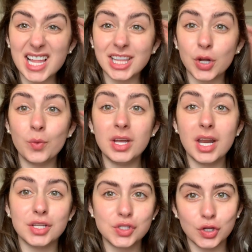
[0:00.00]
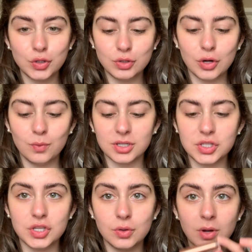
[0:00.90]
a liquid, and so you don't want
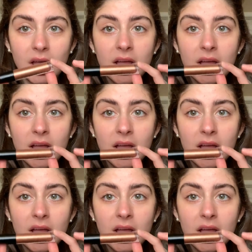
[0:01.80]
to